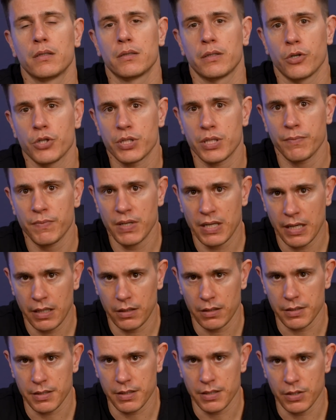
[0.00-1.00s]
There's something
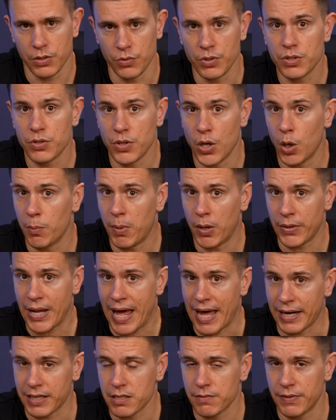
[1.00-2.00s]
else you need to know about
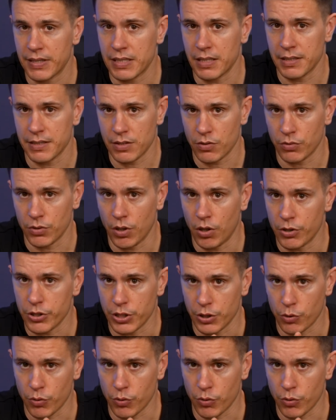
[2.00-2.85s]
activating zero knowledge